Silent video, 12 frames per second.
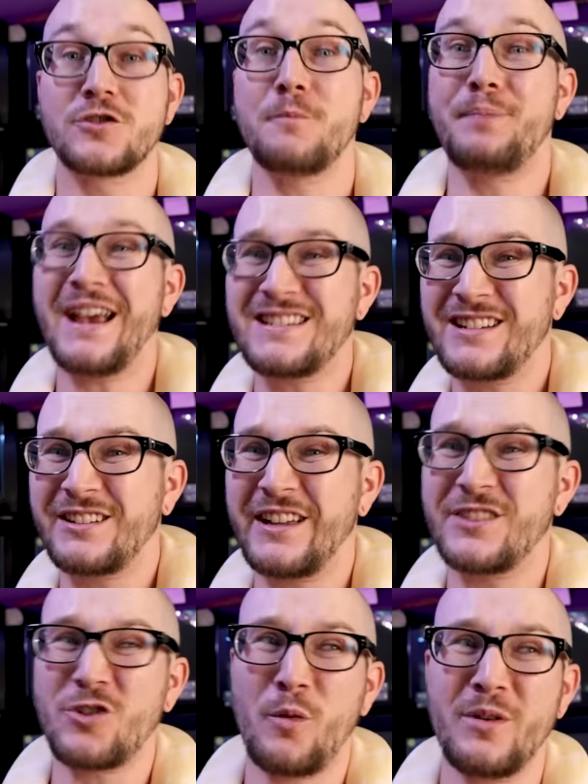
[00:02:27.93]
So
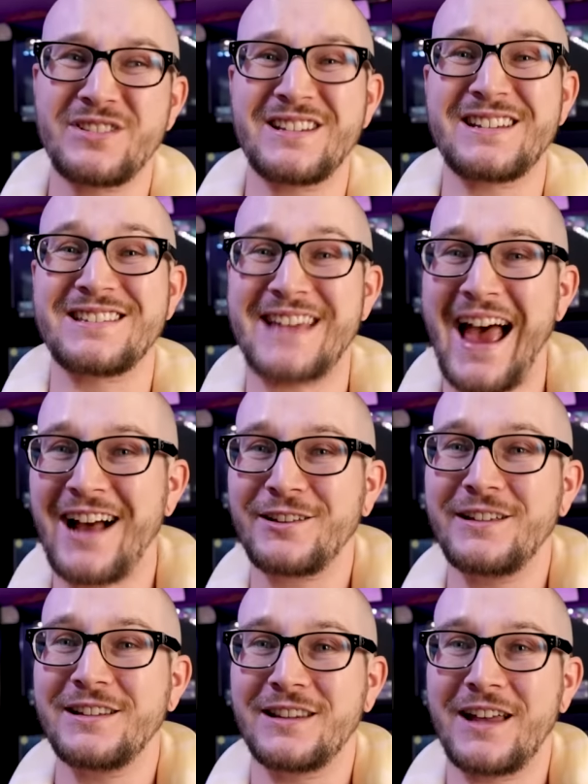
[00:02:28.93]
basically, it's almost
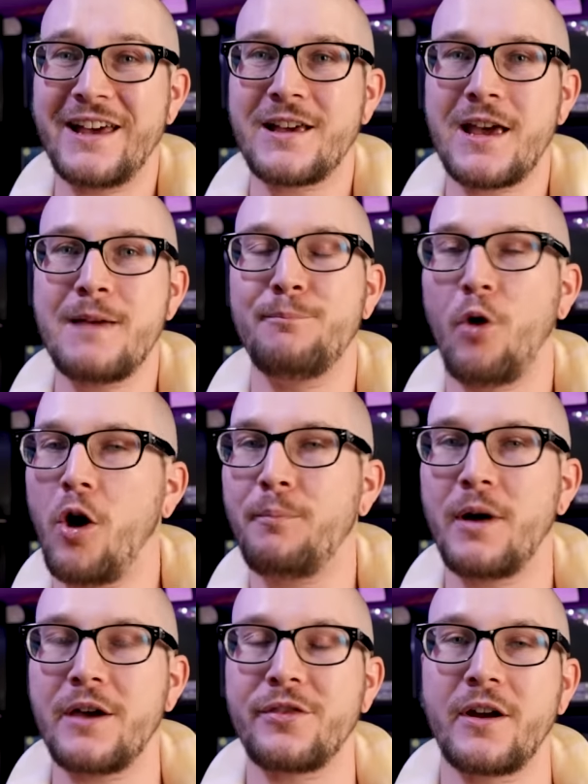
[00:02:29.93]
exactly like a ball
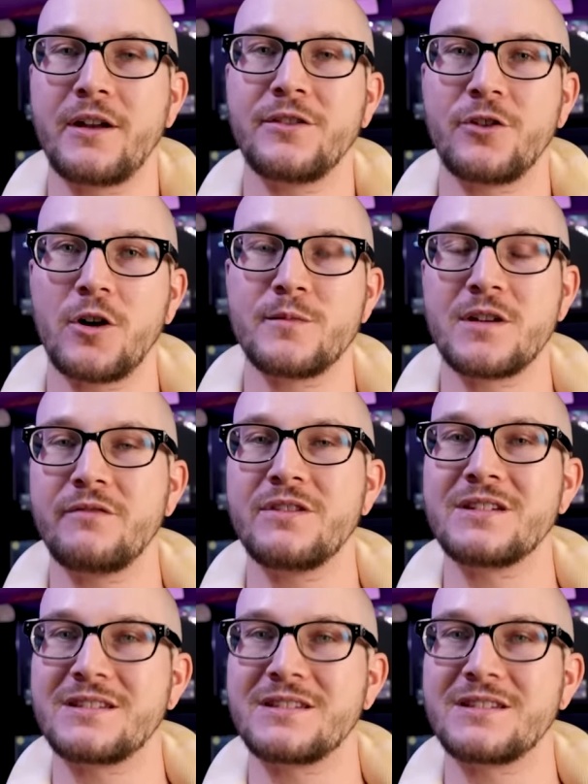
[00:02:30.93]
python in terms of the